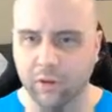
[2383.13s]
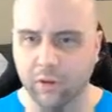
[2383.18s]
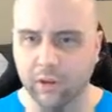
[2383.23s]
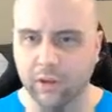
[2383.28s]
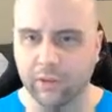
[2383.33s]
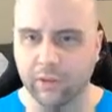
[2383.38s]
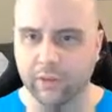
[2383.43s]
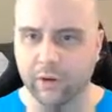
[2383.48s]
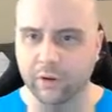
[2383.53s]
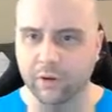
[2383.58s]

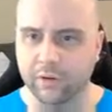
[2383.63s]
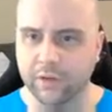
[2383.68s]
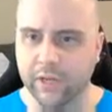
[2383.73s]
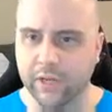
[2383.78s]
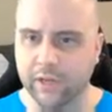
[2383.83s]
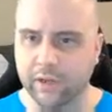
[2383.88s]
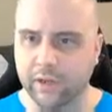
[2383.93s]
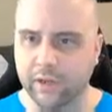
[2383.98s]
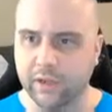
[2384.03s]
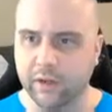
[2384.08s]
And then our
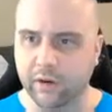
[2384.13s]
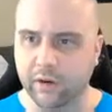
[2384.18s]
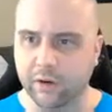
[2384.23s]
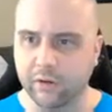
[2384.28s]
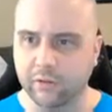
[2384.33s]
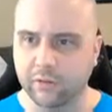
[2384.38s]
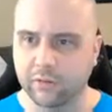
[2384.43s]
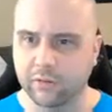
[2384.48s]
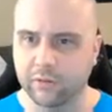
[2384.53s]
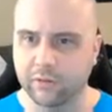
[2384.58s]
data
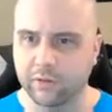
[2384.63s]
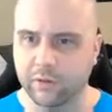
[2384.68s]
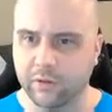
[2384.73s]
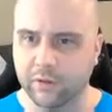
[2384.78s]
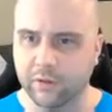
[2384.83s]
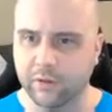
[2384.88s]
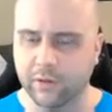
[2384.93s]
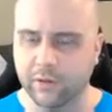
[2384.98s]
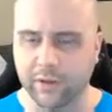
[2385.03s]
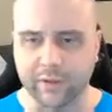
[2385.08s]
here
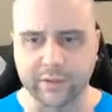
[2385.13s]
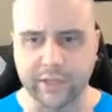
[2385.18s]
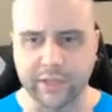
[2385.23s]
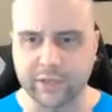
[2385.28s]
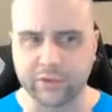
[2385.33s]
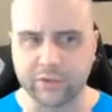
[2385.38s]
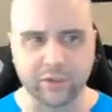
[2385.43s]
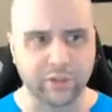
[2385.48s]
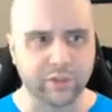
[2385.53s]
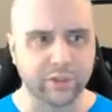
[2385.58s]
is
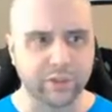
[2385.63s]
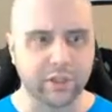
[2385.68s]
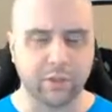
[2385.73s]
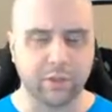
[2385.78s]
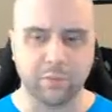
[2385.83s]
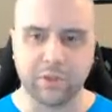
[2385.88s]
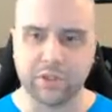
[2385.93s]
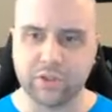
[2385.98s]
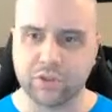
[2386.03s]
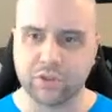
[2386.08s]
actually just going
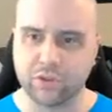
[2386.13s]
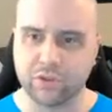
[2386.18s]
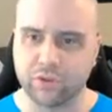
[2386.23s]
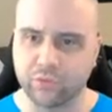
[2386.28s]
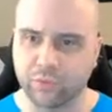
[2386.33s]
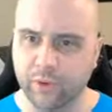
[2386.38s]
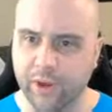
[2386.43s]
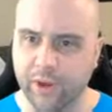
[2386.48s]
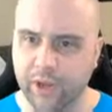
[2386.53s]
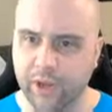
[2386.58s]
to be
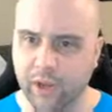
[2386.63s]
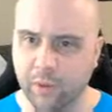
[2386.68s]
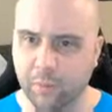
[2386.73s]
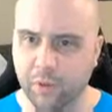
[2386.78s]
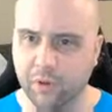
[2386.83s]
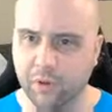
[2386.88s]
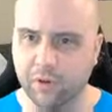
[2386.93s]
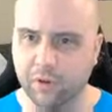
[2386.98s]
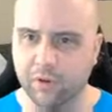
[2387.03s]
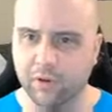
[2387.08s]
straight up
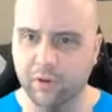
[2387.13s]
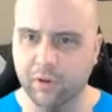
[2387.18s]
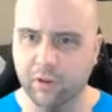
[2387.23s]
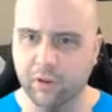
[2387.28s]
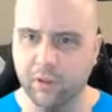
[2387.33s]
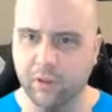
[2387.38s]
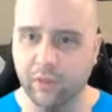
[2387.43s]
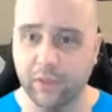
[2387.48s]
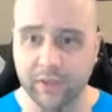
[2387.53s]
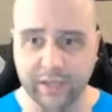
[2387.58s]

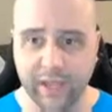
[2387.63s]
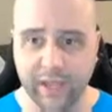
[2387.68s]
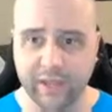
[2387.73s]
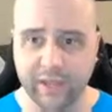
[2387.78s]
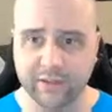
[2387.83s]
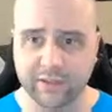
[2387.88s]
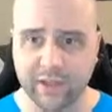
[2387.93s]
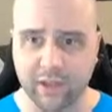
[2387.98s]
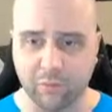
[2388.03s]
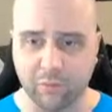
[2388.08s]
the
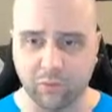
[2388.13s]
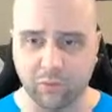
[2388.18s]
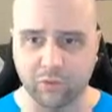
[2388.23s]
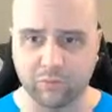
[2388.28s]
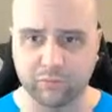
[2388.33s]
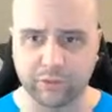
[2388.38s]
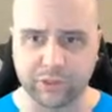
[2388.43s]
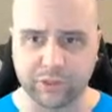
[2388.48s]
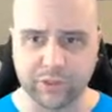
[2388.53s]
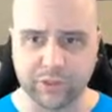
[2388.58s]
tags table,
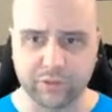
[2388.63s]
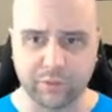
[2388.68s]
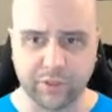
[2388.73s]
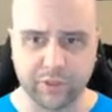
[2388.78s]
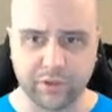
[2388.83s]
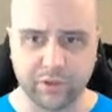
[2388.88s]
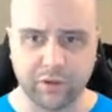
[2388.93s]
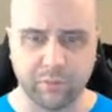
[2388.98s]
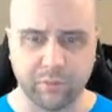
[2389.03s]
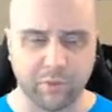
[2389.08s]
which is what
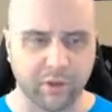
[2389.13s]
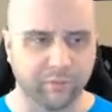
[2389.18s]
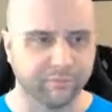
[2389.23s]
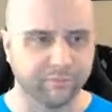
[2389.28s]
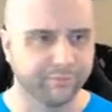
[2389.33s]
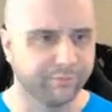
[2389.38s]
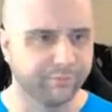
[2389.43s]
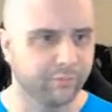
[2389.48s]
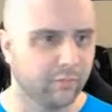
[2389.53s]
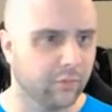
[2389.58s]
it should have been.
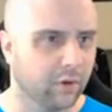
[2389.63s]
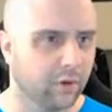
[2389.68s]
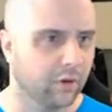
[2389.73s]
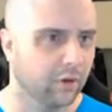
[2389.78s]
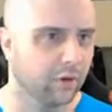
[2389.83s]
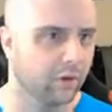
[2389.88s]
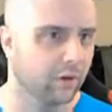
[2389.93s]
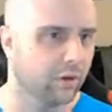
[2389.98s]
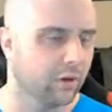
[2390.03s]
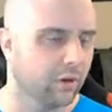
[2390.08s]

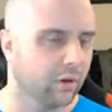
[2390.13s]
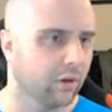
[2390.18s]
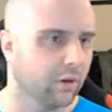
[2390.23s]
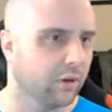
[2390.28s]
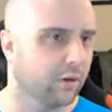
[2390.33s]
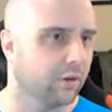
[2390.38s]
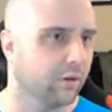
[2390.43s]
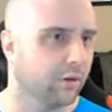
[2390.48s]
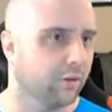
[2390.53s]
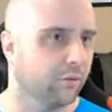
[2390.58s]

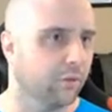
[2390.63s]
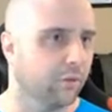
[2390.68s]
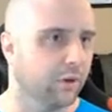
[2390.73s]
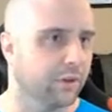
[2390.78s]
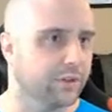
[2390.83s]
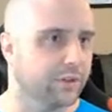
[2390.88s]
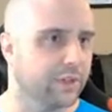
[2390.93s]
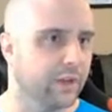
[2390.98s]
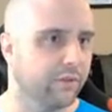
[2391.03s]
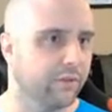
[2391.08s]
We're
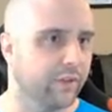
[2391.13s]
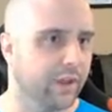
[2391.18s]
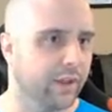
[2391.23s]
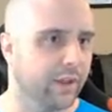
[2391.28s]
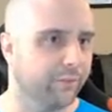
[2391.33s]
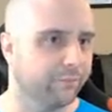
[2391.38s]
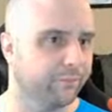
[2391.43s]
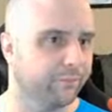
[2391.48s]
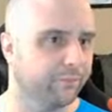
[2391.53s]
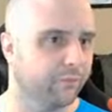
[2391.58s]
going to save
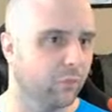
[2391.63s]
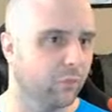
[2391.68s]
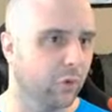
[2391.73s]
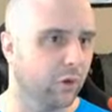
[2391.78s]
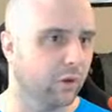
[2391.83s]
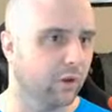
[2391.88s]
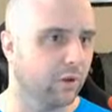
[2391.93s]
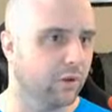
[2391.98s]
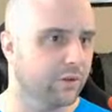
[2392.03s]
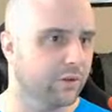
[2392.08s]
that. We're
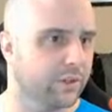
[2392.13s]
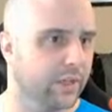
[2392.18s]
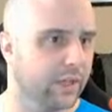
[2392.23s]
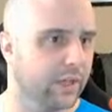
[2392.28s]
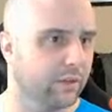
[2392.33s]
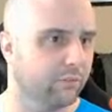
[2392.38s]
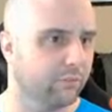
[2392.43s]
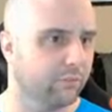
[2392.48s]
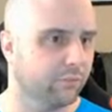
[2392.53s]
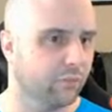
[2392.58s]
going to close
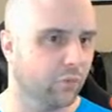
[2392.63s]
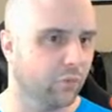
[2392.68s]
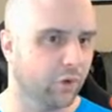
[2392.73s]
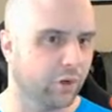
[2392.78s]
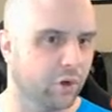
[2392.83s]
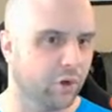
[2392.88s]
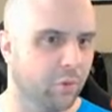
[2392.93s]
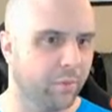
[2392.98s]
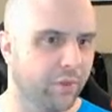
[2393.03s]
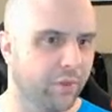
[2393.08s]
that. We're
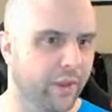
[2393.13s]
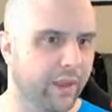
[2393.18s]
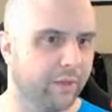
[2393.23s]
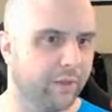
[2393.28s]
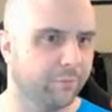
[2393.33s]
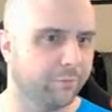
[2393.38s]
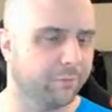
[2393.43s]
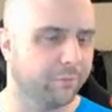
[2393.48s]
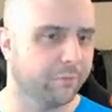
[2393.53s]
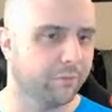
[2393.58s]
going to open that.
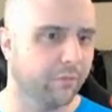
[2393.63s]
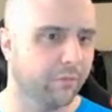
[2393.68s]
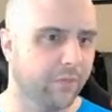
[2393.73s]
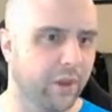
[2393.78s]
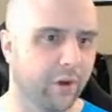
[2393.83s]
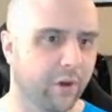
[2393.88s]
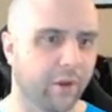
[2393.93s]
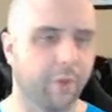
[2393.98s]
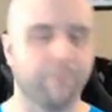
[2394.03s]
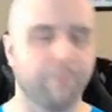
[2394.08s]

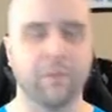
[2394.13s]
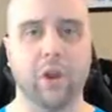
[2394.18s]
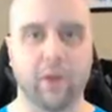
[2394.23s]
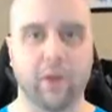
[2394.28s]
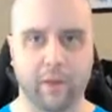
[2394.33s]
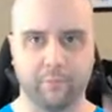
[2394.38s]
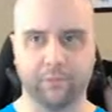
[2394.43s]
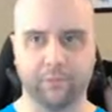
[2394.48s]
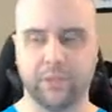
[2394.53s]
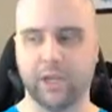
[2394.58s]
There you go.
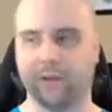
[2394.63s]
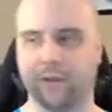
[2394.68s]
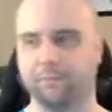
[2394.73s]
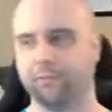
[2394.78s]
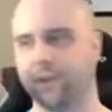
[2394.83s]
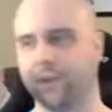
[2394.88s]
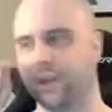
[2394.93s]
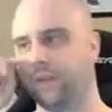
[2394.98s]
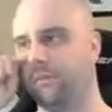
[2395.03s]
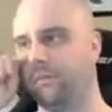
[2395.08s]
Okay, done.
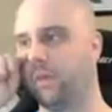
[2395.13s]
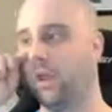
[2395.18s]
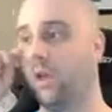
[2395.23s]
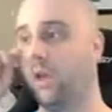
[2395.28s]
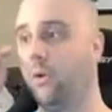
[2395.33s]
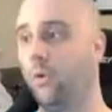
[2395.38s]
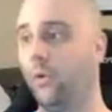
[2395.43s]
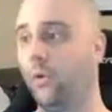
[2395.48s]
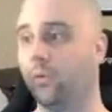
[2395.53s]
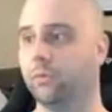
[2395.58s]
Good.
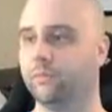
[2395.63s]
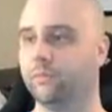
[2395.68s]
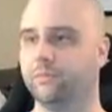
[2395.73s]
Whew.